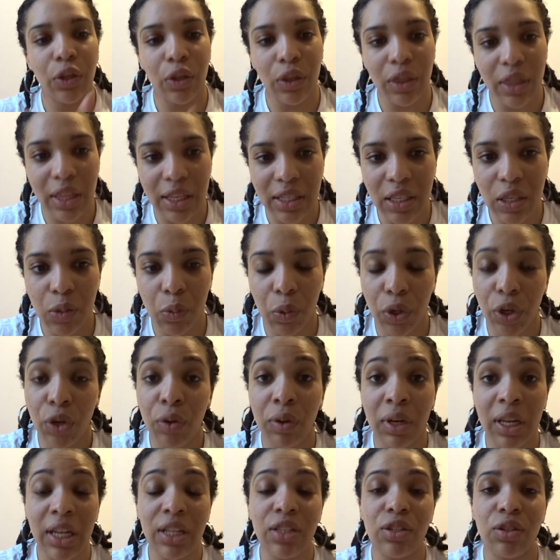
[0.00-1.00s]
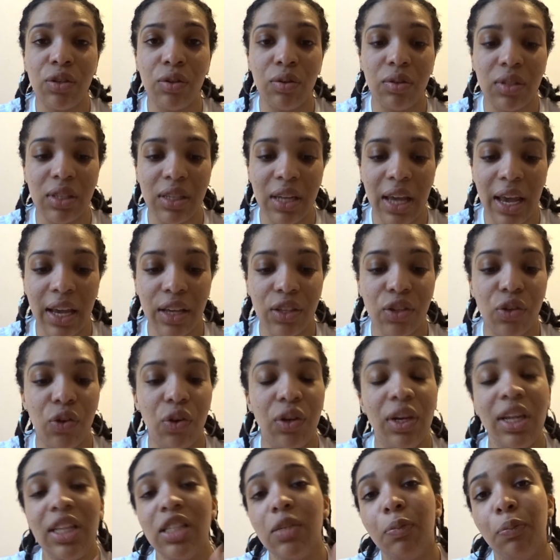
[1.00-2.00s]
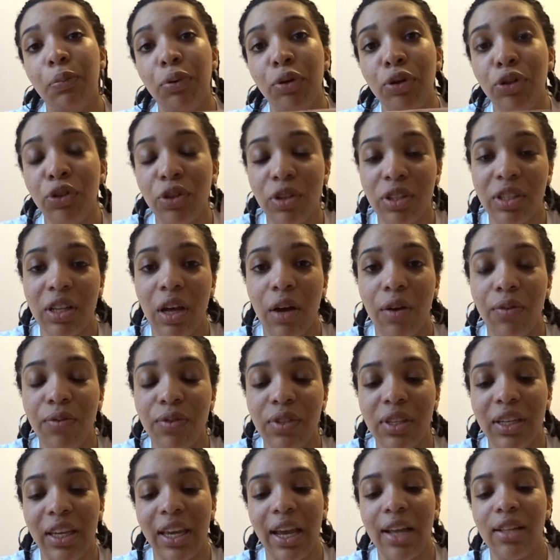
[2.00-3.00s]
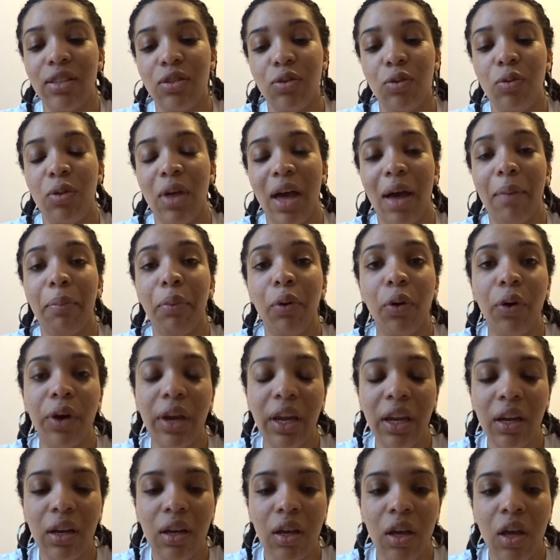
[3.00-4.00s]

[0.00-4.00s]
this is what you need to do today, so you need to push yourself to get to that point.